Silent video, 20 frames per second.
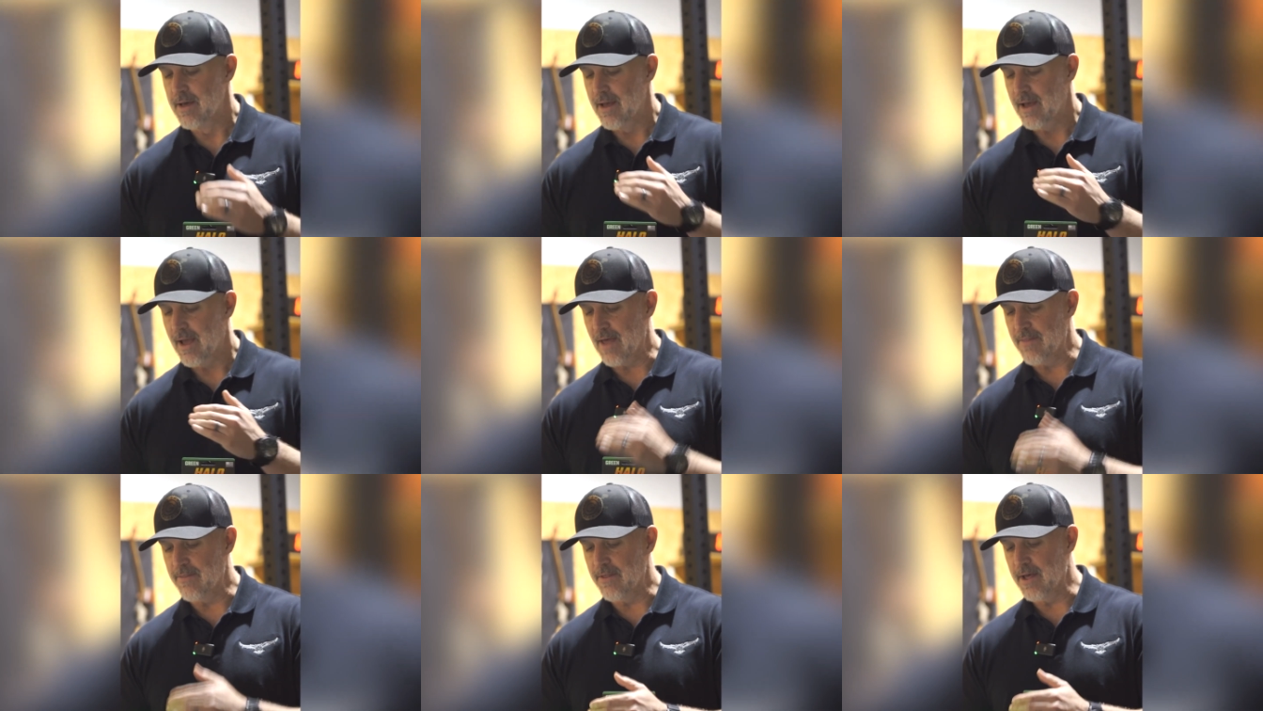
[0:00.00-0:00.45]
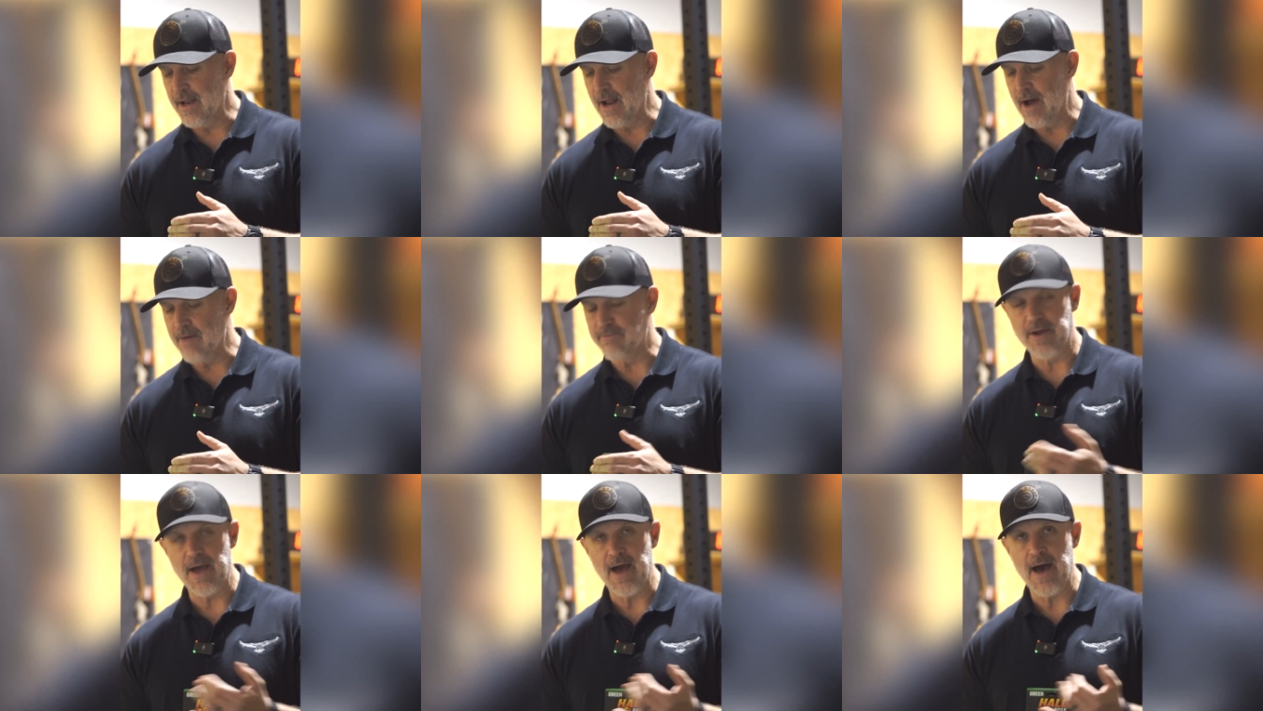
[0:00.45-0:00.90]
And then
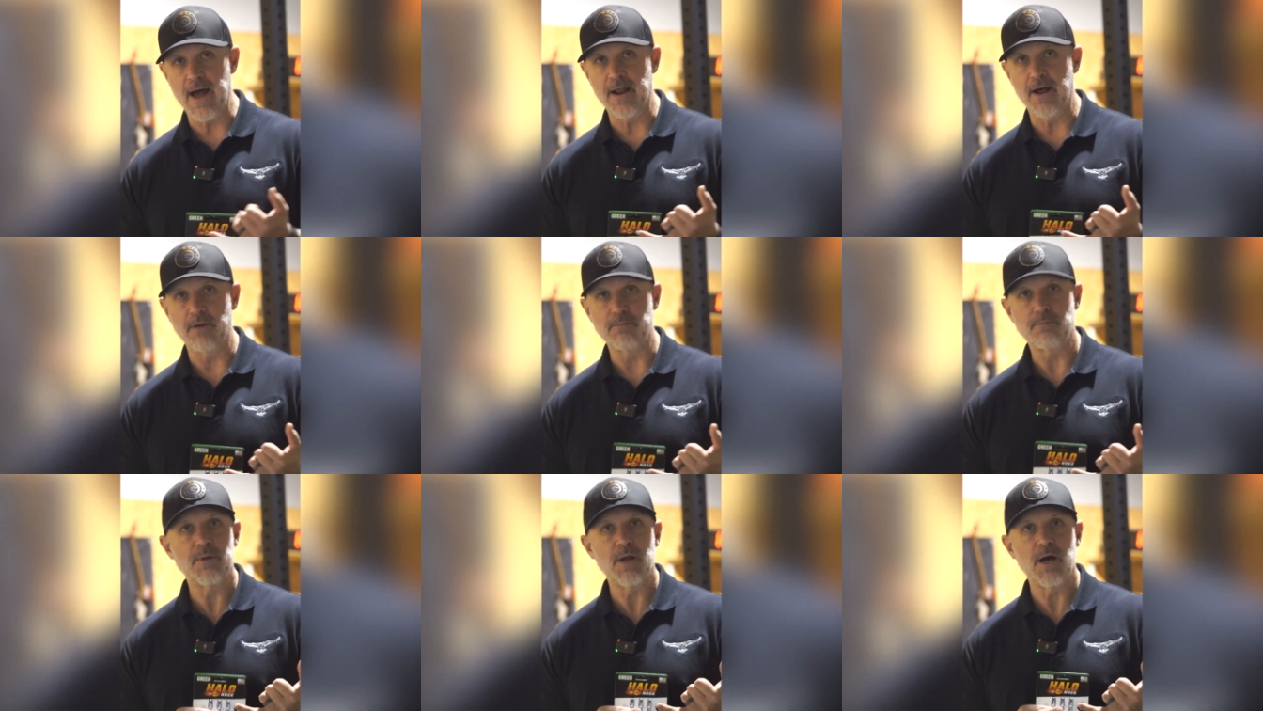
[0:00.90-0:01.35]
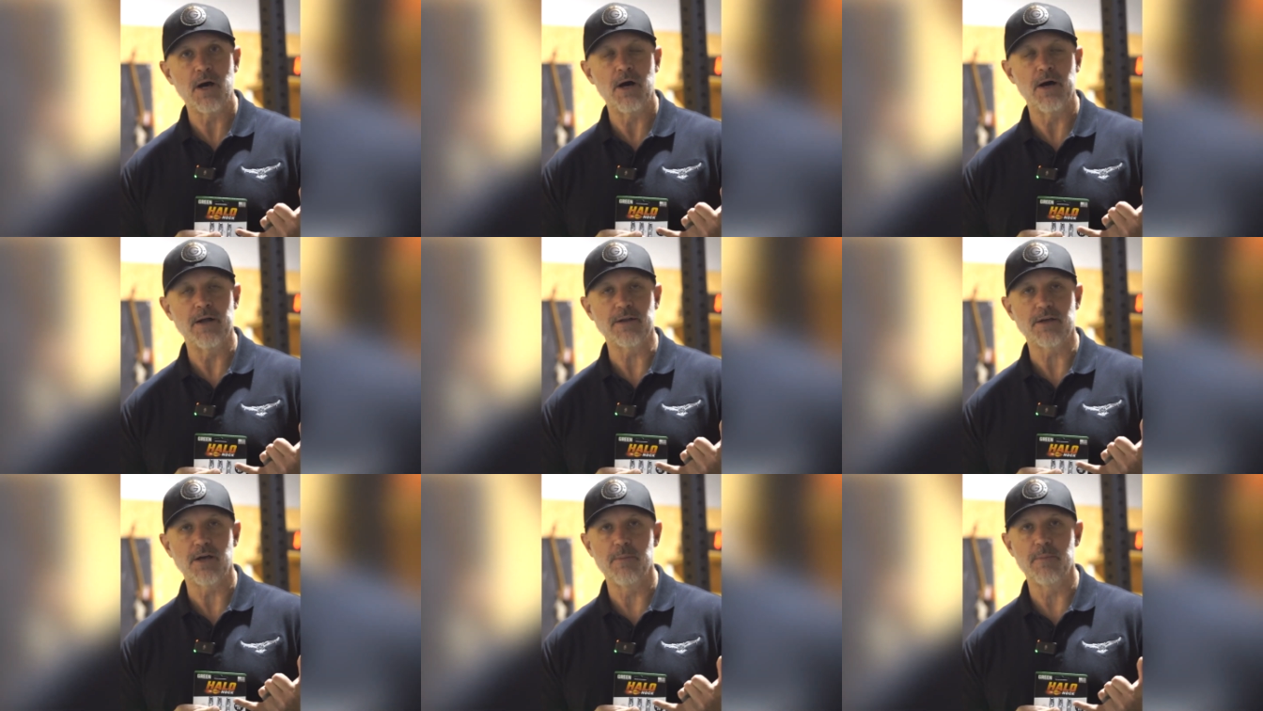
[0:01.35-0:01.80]
I've got a
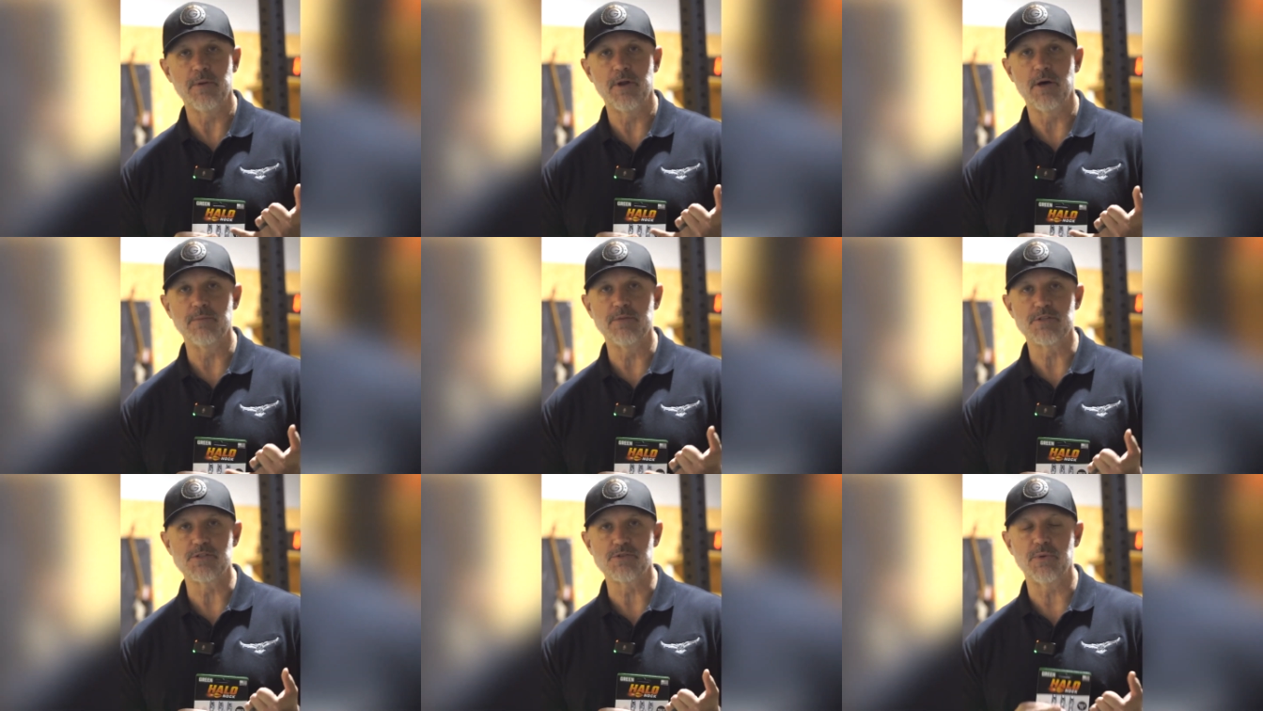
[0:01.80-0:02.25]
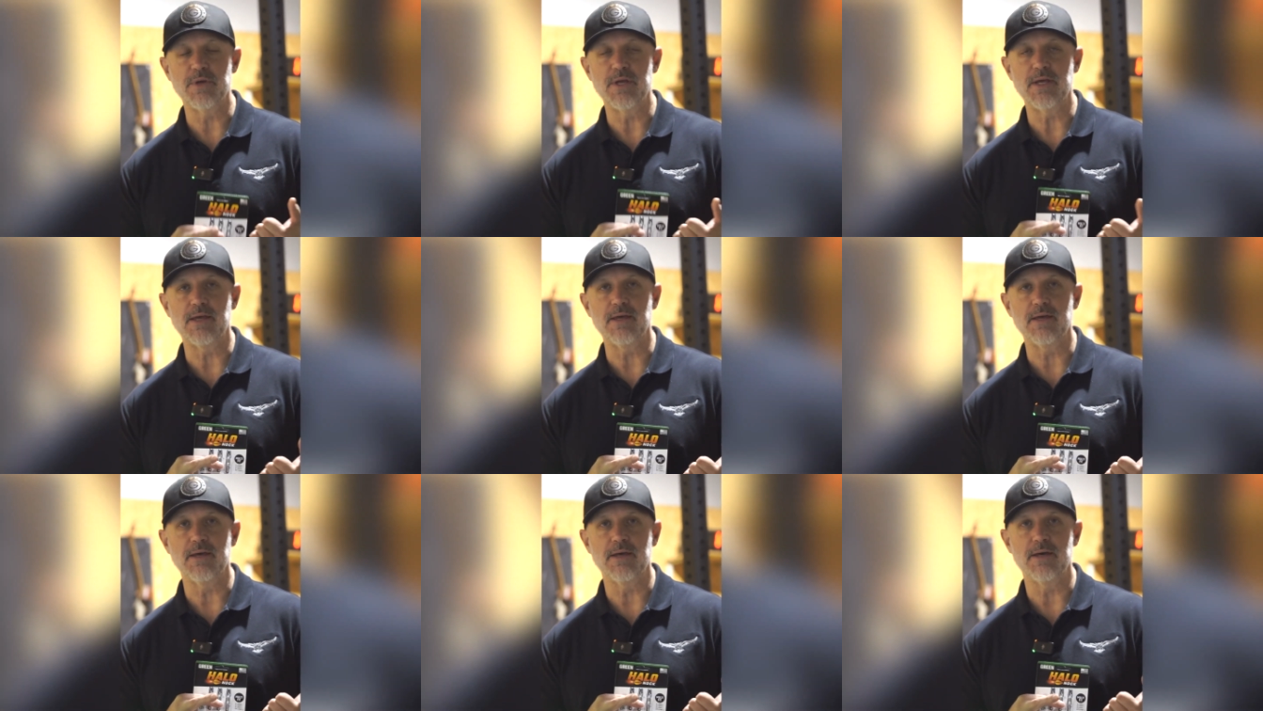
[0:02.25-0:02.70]
hunt coming up this
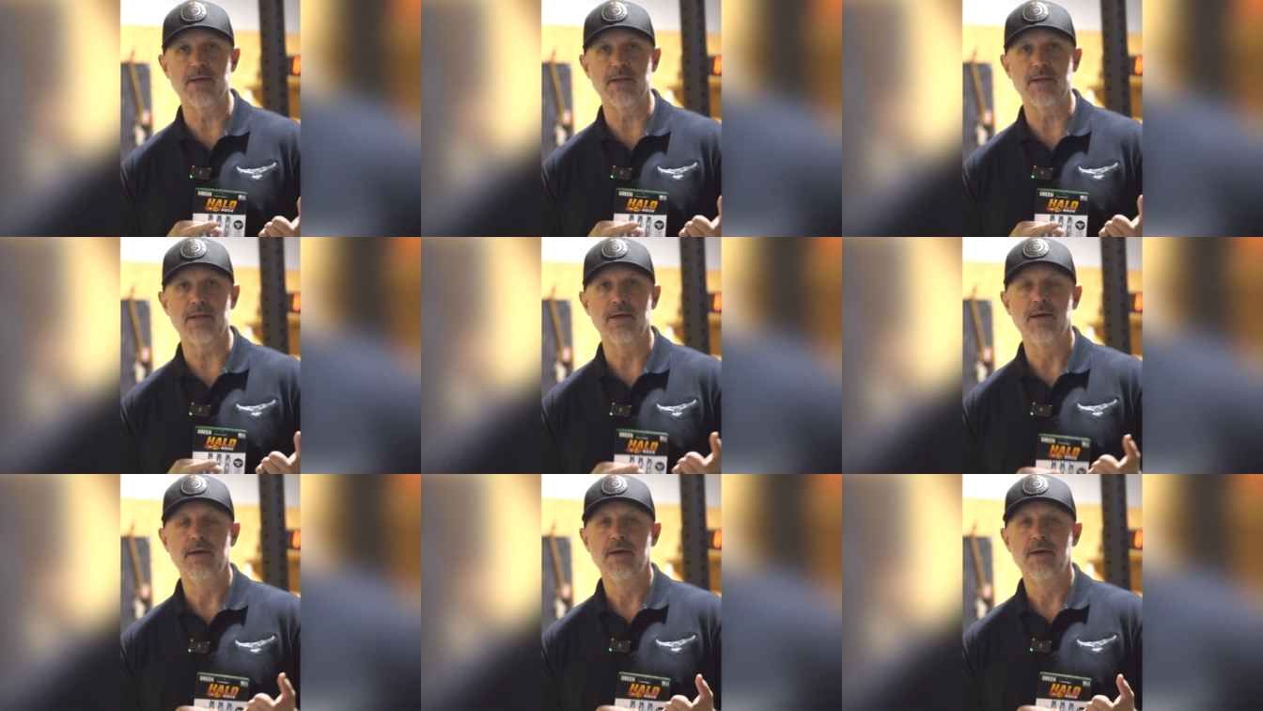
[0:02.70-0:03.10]
weekend